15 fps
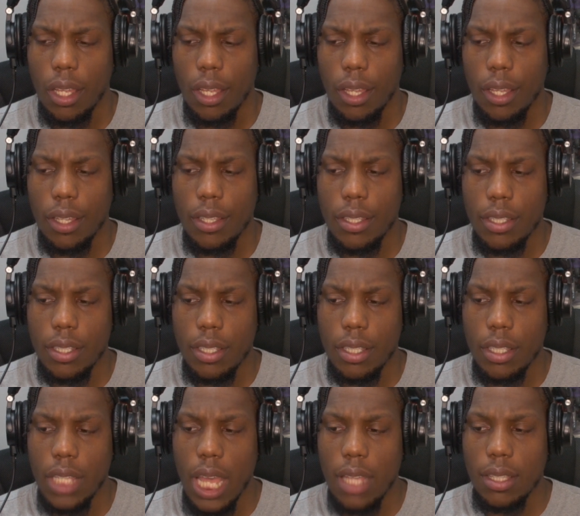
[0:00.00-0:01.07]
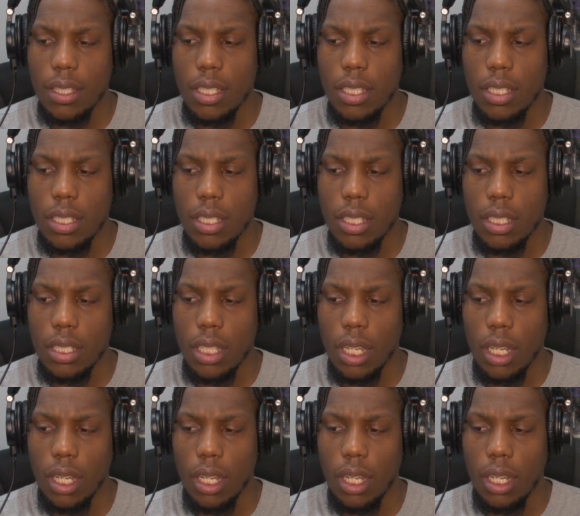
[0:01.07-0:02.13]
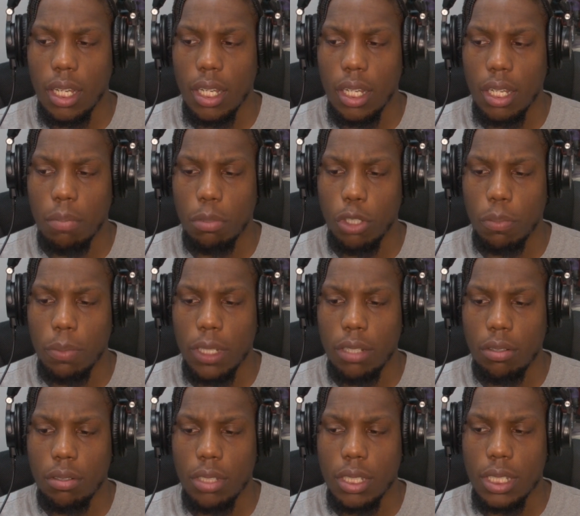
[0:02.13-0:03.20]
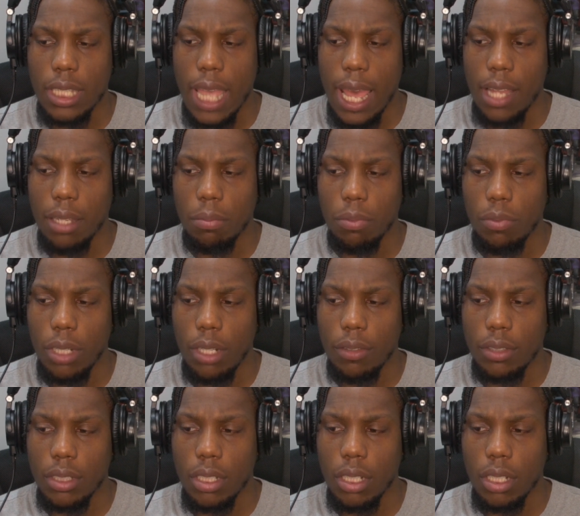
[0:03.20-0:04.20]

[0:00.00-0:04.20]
Is that the Blue Beetle, the scallop, whatever it's called?